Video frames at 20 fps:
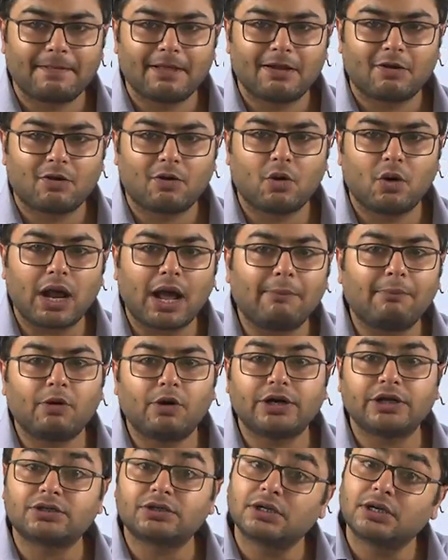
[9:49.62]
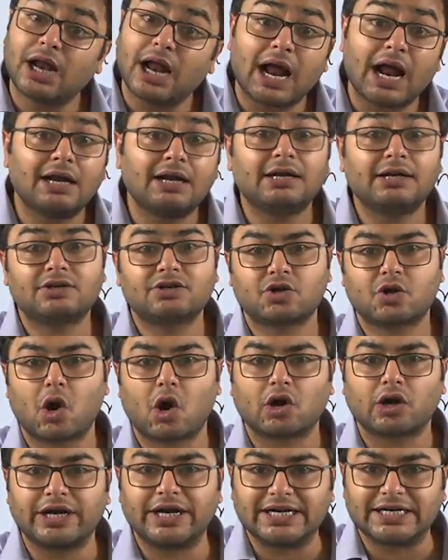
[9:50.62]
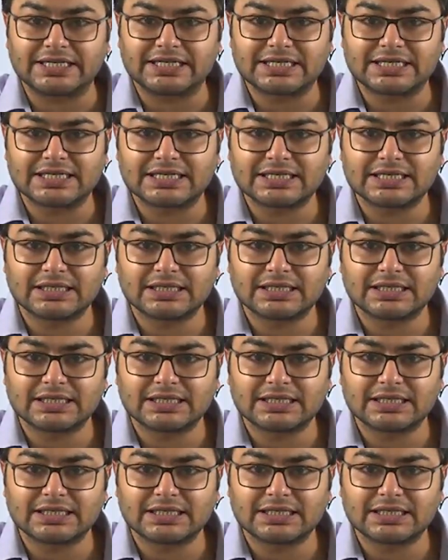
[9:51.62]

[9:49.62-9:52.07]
Collaboration and its cognates.